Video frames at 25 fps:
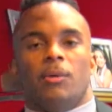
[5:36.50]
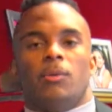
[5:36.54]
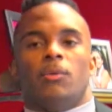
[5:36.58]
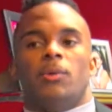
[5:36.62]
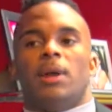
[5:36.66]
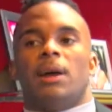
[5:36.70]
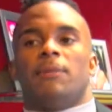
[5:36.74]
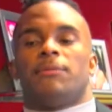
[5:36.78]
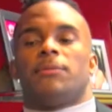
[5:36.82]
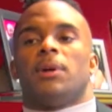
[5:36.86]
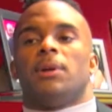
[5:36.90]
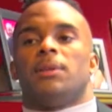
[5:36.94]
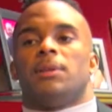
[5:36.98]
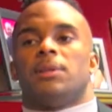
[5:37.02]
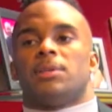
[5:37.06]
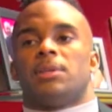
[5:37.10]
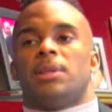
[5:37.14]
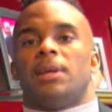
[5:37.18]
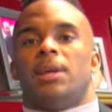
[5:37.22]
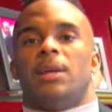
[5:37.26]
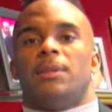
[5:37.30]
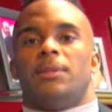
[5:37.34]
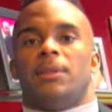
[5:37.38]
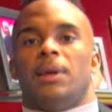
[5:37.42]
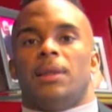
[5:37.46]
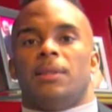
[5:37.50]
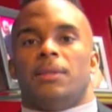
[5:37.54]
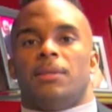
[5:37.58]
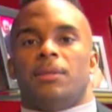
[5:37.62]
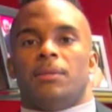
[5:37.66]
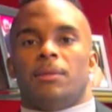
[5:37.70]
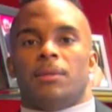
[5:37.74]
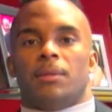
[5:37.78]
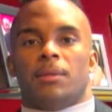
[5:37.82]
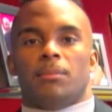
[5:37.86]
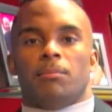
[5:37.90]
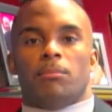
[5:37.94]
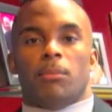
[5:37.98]
We have to understand that
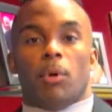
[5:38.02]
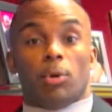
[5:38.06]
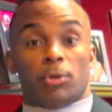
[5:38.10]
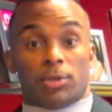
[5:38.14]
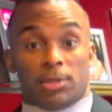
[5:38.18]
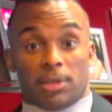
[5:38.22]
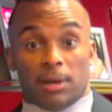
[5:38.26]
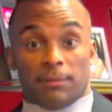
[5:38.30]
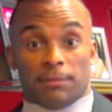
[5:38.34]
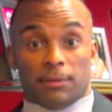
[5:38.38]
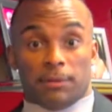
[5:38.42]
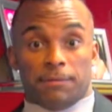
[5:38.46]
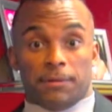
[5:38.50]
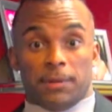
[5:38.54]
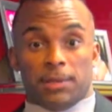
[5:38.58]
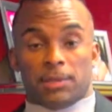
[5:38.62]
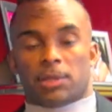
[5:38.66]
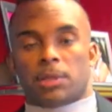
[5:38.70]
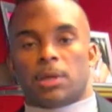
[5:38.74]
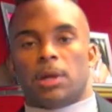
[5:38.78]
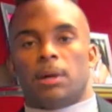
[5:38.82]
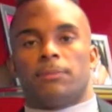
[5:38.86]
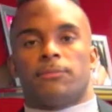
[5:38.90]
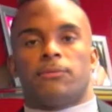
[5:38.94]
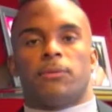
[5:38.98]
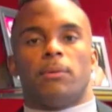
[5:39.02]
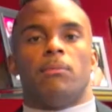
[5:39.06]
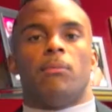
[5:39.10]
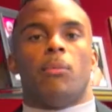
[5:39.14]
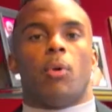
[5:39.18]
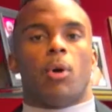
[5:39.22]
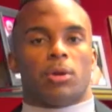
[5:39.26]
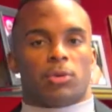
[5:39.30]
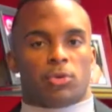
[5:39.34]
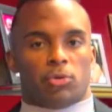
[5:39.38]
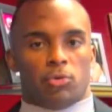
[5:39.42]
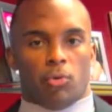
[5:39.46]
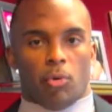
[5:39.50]
most self-defense comes from
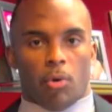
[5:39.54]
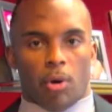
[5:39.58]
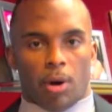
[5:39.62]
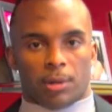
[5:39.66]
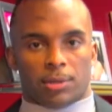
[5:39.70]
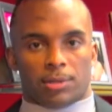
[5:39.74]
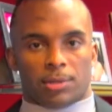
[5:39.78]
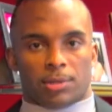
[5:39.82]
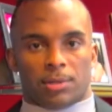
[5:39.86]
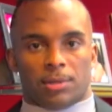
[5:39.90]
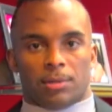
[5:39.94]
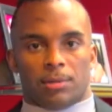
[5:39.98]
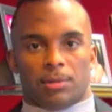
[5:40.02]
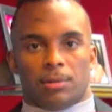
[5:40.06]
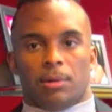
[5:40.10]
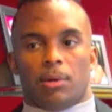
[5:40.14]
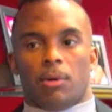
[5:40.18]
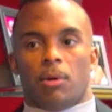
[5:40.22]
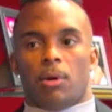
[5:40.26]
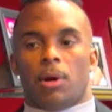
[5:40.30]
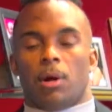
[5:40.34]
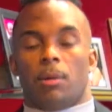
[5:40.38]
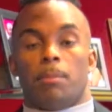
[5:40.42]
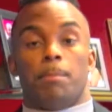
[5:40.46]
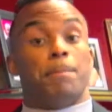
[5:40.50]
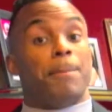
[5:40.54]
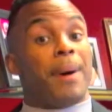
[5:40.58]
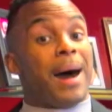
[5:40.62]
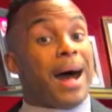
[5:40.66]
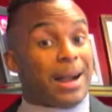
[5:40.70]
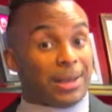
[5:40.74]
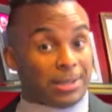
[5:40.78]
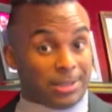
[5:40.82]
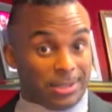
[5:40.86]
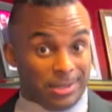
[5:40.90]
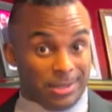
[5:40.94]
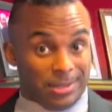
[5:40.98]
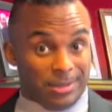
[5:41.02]
martial arts or
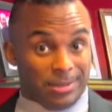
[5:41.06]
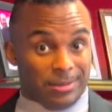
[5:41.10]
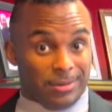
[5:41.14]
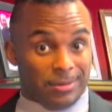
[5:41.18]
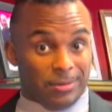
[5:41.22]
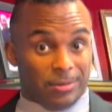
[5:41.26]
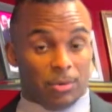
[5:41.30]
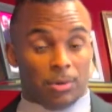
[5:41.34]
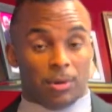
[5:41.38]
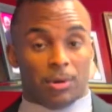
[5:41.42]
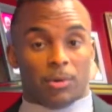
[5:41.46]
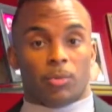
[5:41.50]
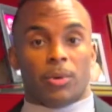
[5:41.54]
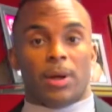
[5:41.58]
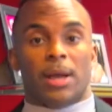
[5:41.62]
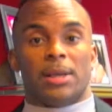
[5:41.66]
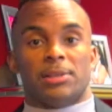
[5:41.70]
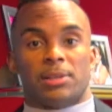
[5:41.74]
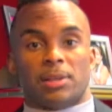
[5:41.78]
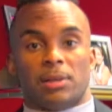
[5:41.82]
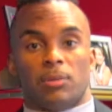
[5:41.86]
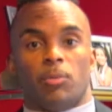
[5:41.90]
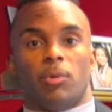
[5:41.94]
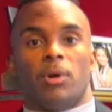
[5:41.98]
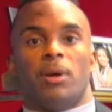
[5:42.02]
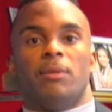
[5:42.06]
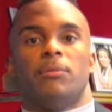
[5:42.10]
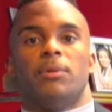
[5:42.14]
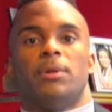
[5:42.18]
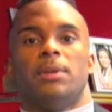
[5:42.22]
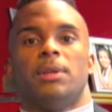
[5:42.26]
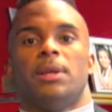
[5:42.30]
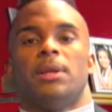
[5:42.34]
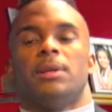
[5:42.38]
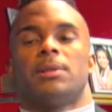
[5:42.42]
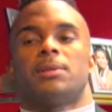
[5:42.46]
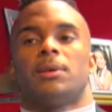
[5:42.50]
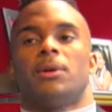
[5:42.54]
boxing or wrestling, wherever it
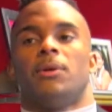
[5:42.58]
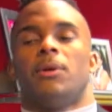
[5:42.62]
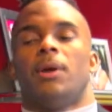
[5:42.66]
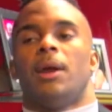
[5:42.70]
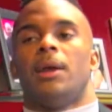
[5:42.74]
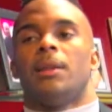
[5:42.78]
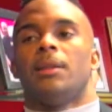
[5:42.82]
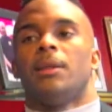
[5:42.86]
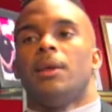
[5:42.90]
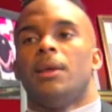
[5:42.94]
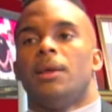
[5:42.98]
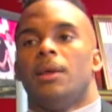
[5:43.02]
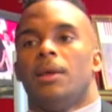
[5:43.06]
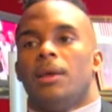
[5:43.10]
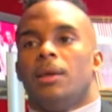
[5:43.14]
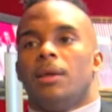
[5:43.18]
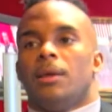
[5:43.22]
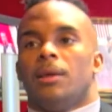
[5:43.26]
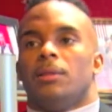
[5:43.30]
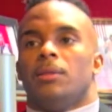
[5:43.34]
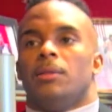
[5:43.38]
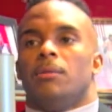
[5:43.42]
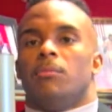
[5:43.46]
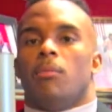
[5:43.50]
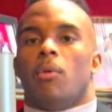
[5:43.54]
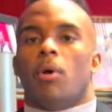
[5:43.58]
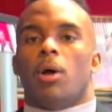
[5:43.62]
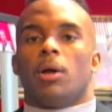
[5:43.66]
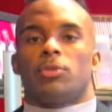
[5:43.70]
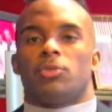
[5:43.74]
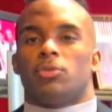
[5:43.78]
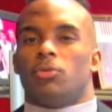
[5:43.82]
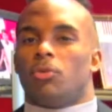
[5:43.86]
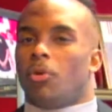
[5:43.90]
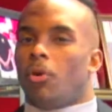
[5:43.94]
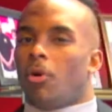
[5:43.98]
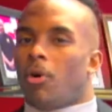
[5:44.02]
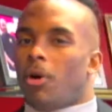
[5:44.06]
is, all right? The
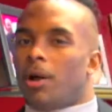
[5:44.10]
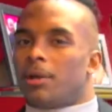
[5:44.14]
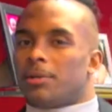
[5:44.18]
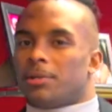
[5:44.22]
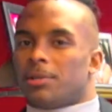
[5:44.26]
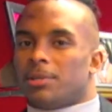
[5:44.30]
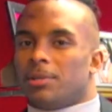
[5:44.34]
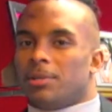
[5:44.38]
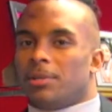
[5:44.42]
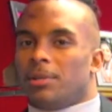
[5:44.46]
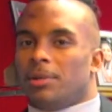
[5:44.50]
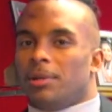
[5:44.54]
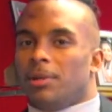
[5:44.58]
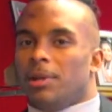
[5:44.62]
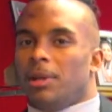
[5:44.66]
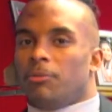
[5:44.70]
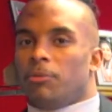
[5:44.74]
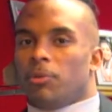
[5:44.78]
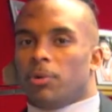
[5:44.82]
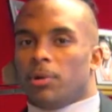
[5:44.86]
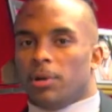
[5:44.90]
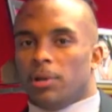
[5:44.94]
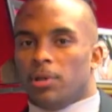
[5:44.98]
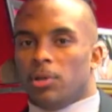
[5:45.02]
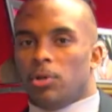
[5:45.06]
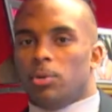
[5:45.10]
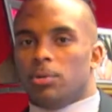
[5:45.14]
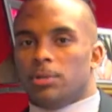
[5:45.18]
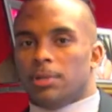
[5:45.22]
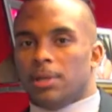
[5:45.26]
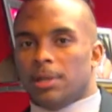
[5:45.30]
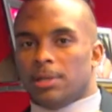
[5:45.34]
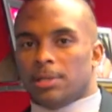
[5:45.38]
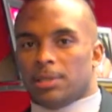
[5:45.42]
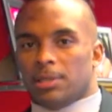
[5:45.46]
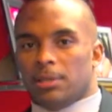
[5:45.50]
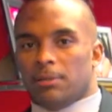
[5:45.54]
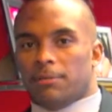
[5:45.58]
martial arts, if we're going to use
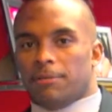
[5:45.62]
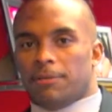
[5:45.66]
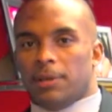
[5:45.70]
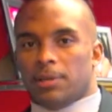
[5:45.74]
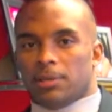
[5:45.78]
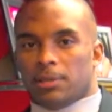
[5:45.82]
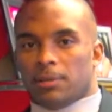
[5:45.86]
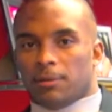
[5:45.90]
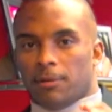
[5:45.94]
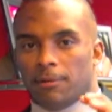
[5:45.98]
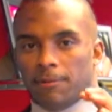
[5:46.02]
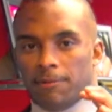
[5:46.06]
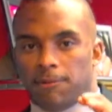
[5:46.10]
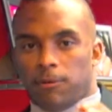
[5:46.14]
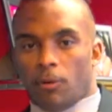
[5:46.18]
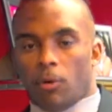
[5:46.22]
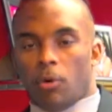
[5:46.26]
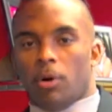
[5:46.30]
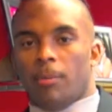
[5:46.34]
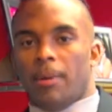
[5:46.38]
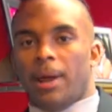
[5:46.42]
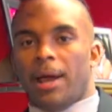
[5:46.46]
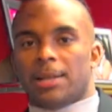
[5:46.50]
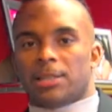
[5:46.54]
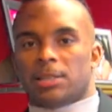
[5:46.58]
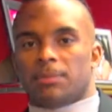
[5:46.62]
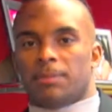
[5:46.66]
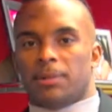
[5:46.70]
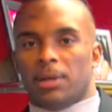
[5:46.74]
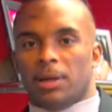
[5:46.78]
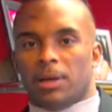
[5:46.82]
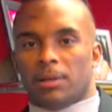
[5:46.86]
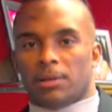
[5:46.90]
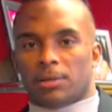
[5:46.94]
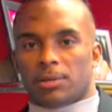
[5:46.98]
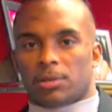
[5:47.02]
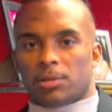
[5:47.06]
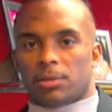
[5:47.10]
it as a defense form, has to be
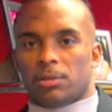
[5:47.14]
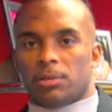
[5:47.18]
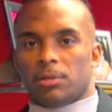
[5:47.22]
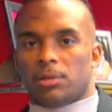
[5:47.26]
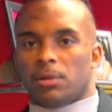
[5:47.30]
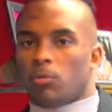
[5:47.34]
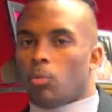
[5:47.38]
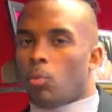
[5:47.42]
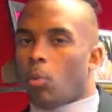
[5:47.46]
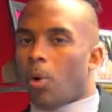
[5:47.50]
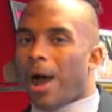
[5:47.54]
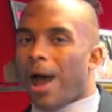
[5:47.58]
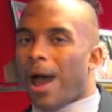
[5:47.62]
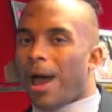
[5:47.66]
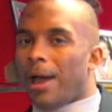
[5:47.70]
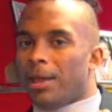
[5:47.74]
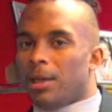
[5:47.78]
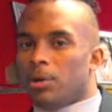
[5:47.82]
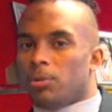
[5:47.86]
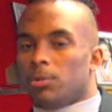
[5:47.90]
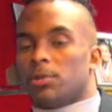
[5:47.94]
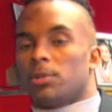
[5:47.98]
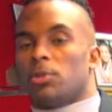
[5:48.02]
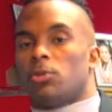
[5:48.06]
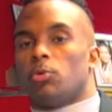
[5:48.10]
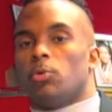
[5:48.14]
understood of why it was